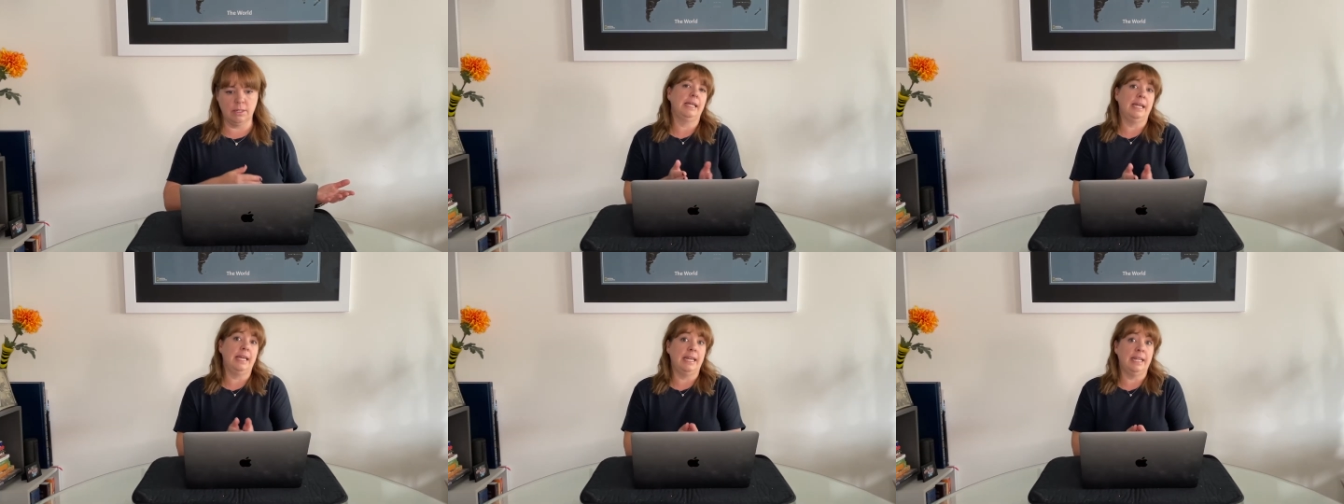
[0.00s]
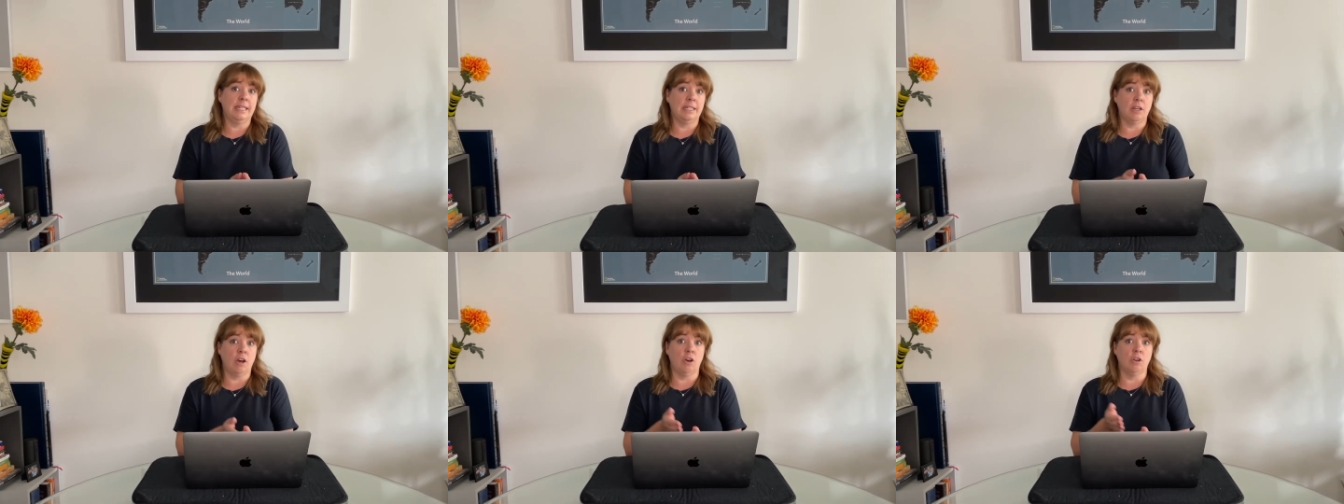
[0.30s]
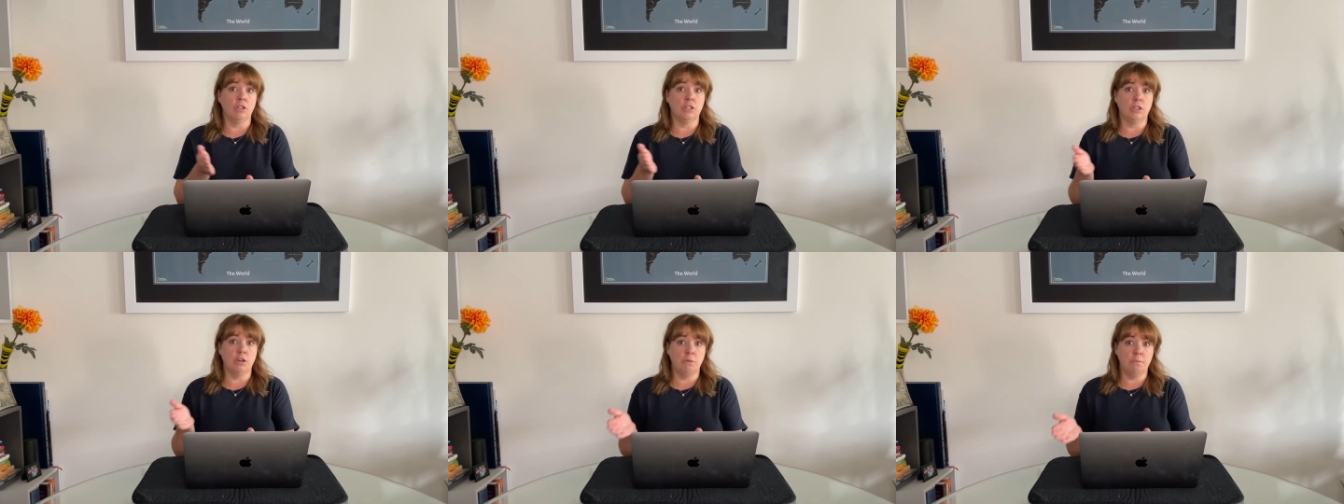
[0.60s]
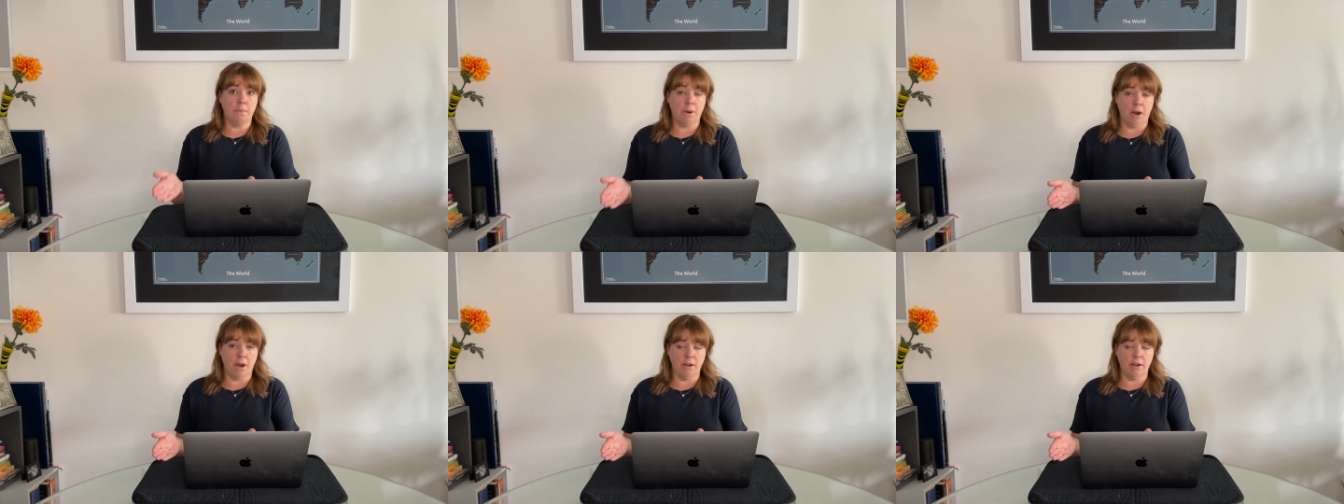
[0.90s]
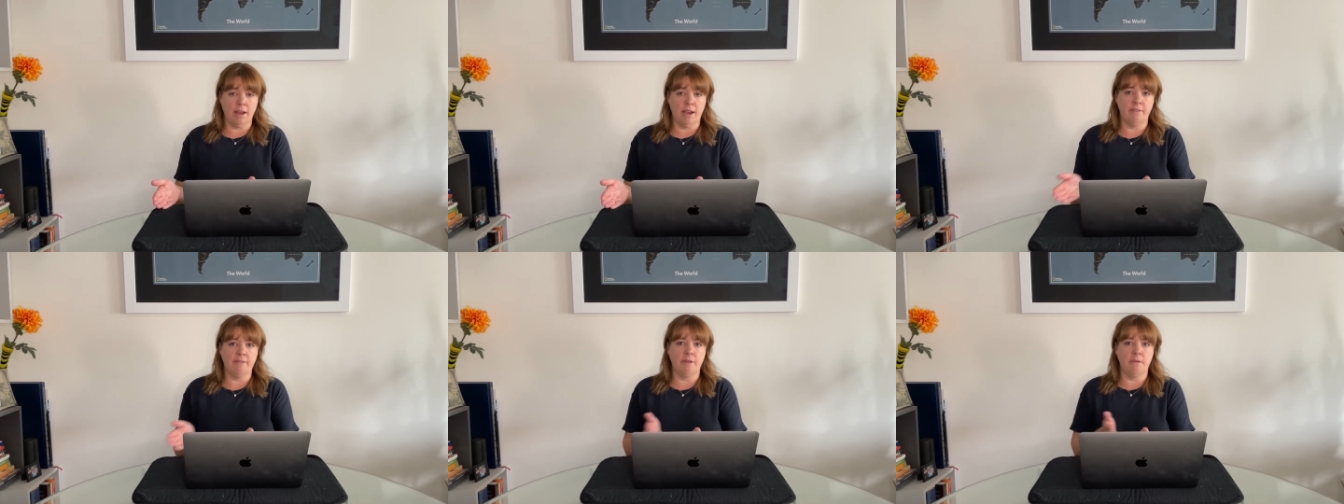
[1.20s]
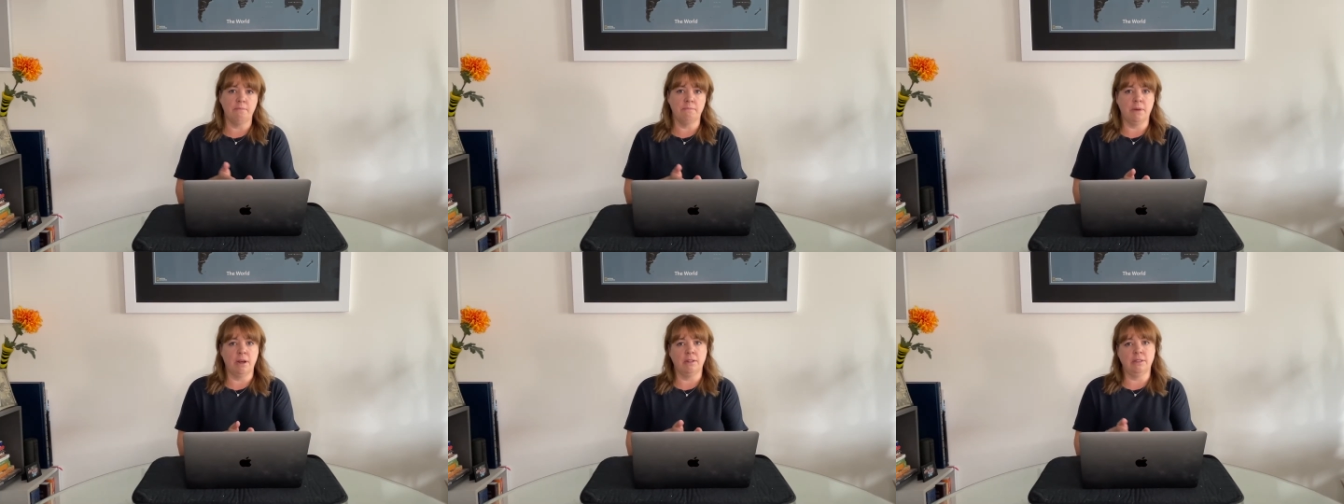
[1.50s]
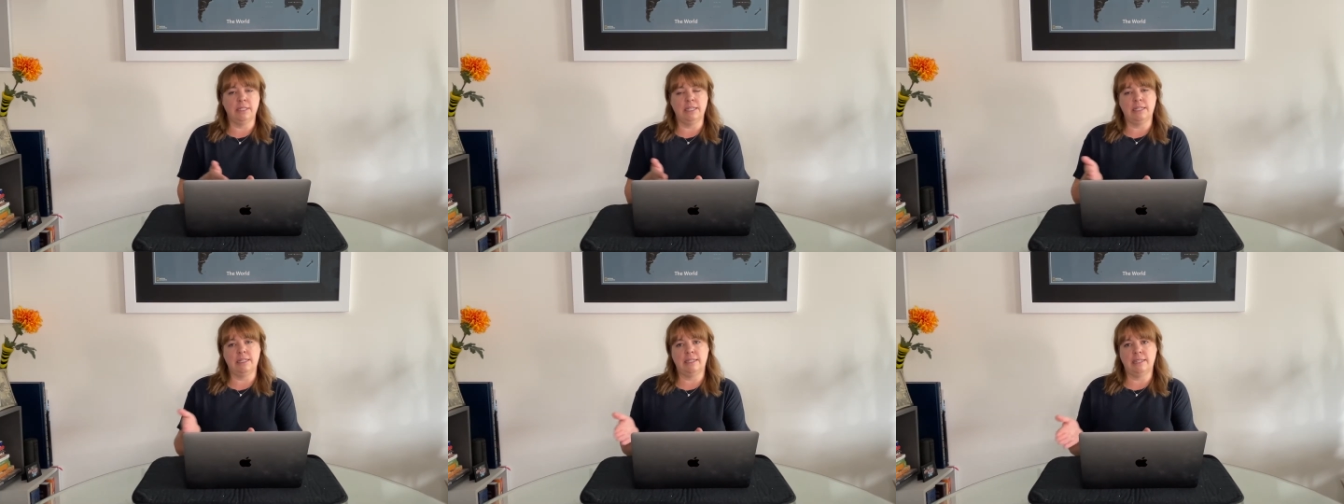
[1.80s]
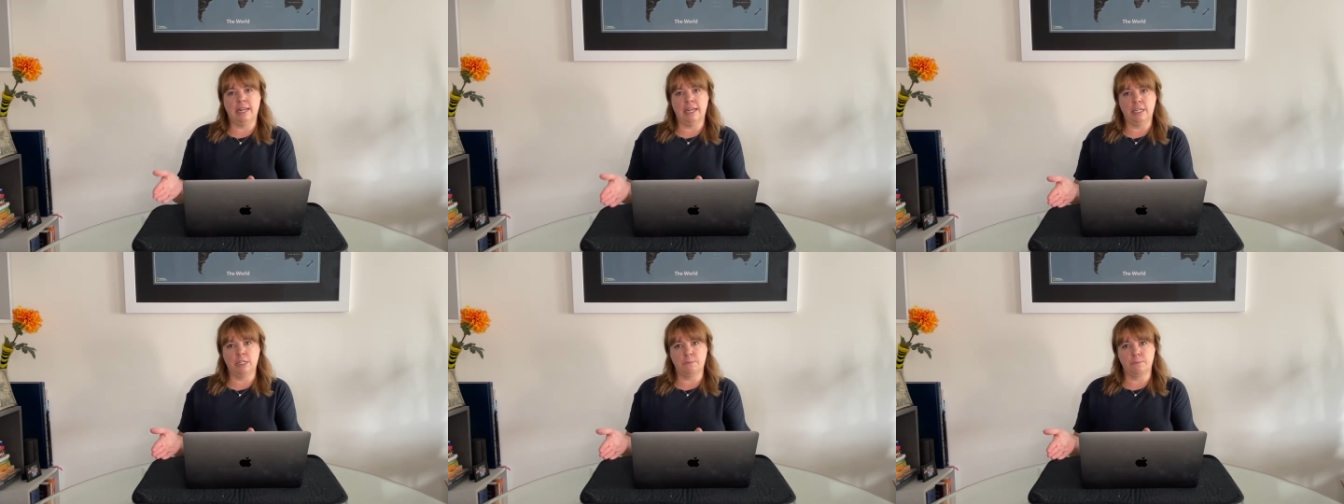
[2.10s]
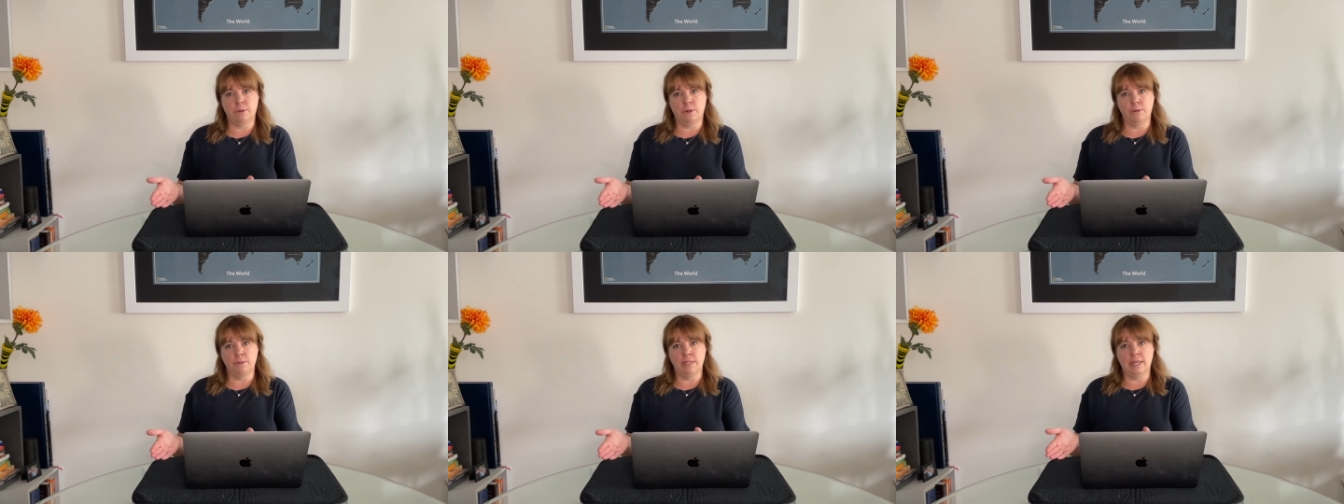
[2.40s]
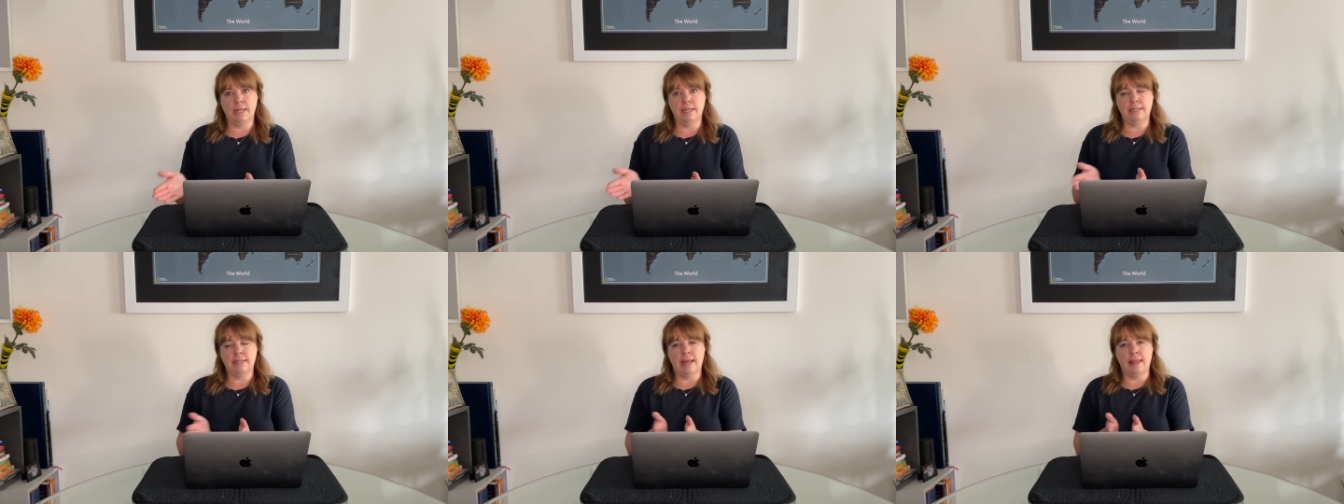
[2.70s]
It is also part of a multi-stage process,